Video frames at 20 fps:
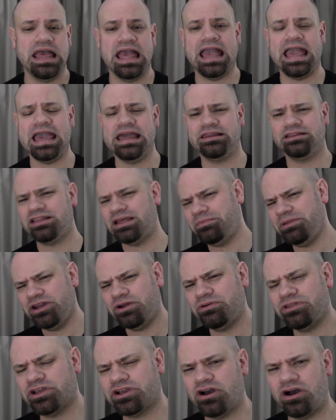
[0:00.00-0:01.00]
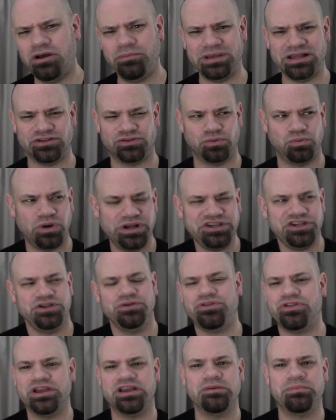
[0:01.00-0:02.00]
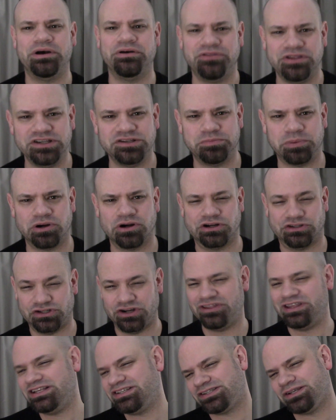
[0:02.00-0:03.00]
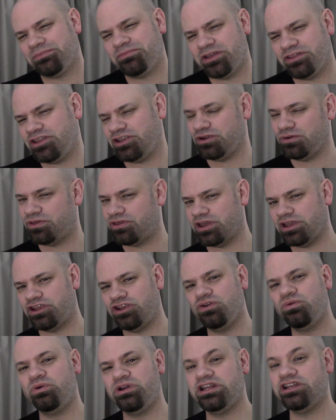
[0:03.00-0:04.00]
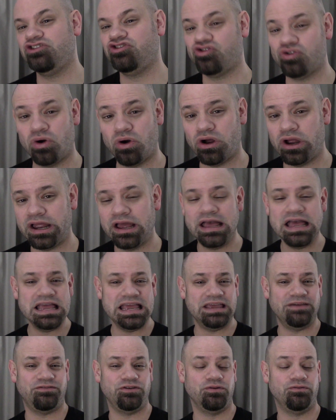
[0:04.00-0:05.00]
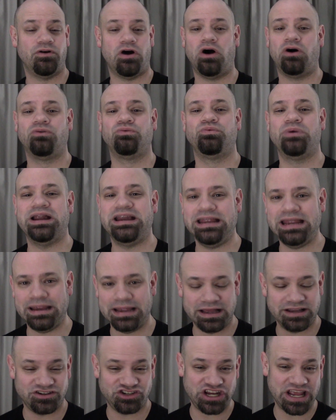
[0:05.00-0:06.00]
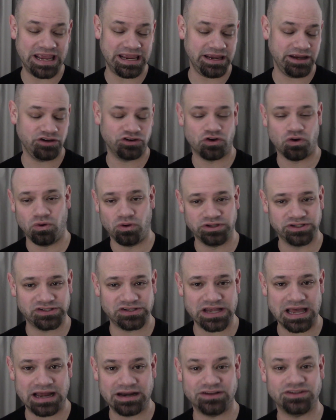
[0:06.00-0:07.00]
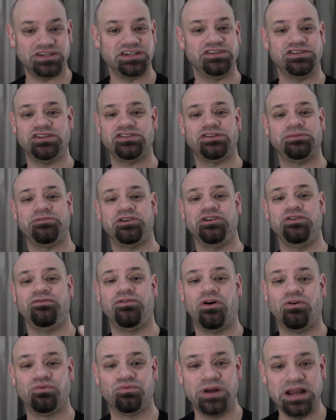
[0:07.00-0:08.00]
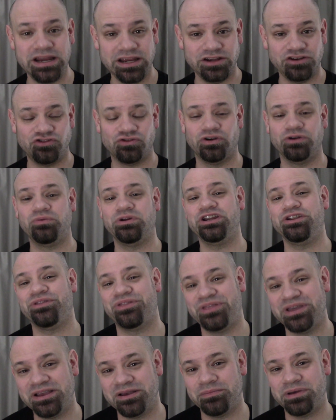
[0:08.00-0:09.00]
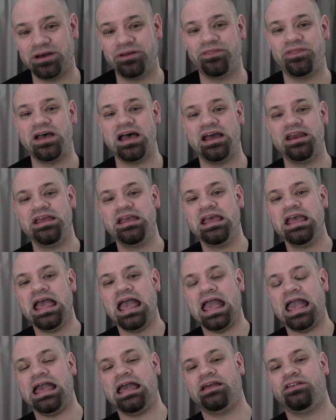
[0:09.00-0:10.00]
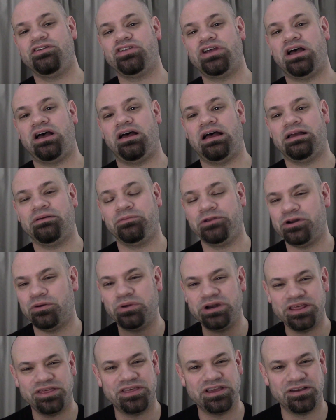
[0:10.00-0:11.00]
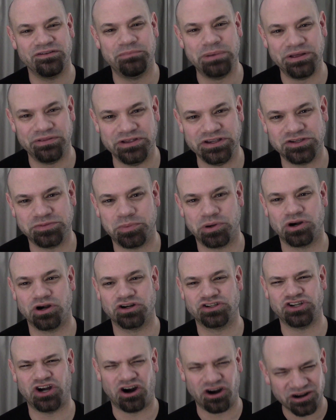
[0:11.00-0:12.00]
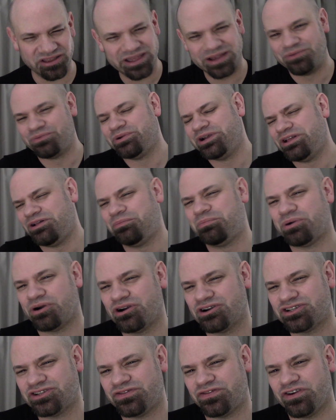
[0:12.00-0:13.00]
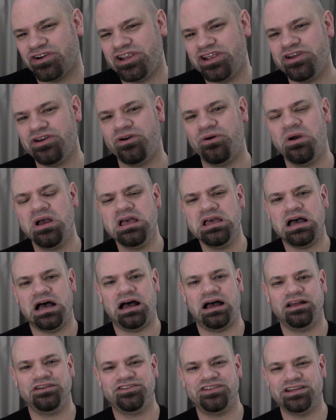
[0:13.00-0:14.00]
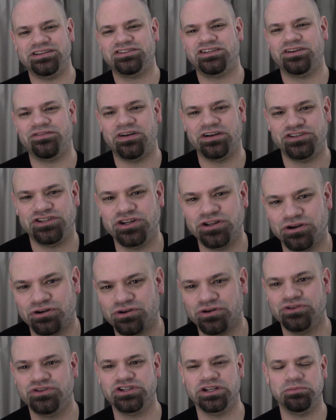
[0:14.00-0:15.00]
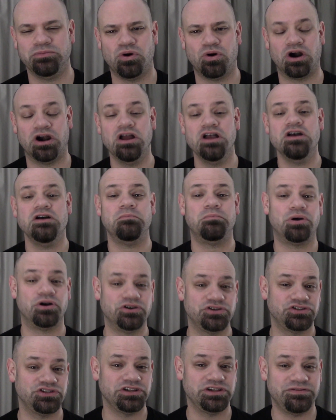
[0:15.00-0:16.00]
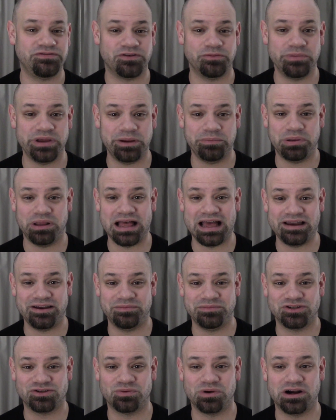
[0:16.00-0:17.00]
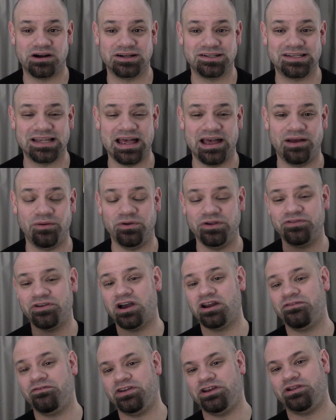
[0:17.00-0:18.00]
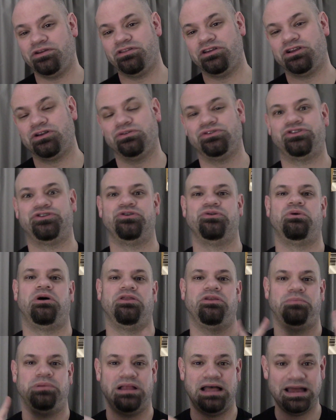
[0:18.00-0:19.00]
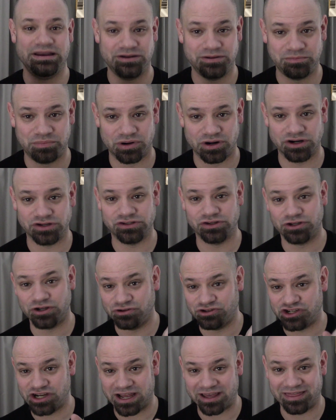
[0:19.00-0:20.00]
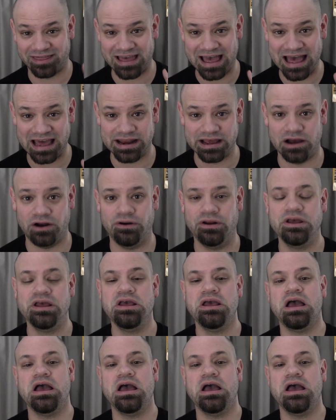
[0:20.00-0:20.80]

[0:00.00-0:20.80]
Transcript: And let me know in the comments, what do you think about these perks? Are these something that you think you would enjoy if you've already attained gold status? Is it something you've already enjoyed? What do you think about that? And what do you think about these perks? Are they real perks for you? Do they incentivize you to go cruising more? Personally, for me, platinum is where where it's at. We've got a video that goes through all the platinum perks, so go check that out.